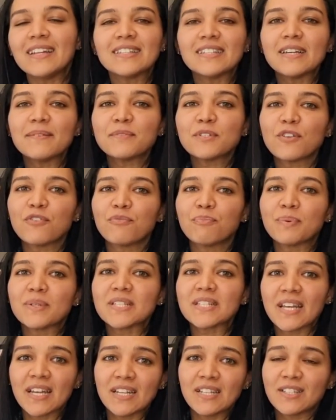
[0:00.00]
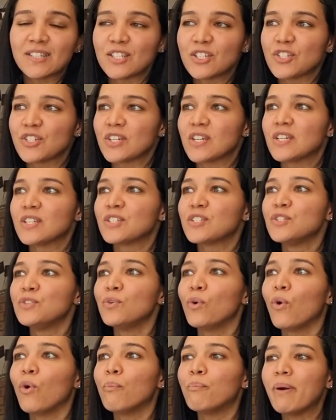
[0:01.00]
terms of percentages,
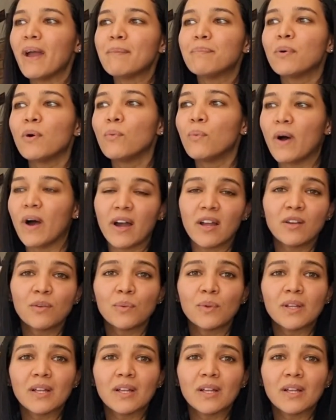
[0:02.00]
your paper 1 will